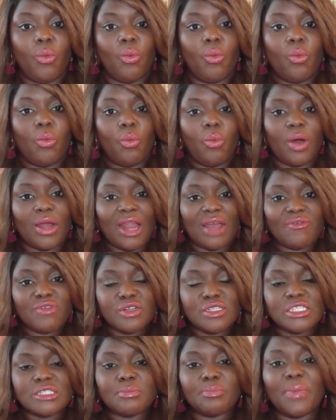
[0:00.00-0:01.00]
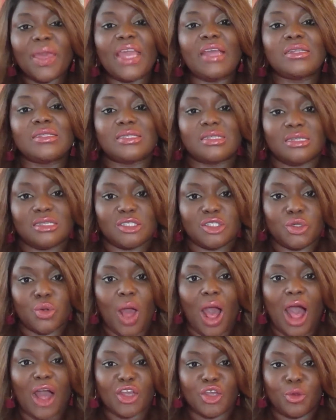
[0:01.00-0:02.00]
Whatever spaces you
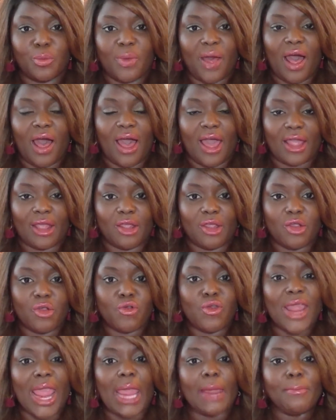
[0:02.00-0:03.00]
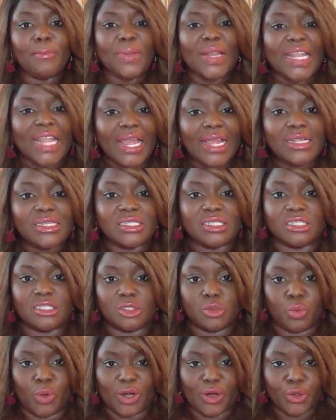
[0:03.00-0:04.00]
occupy create places
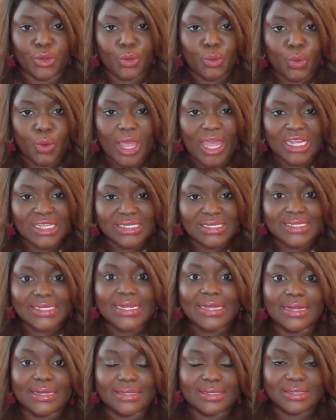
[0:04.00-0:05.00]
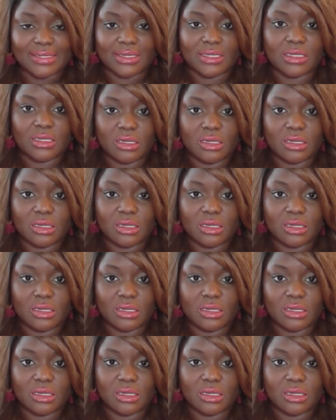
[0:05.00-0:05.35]
where you exist.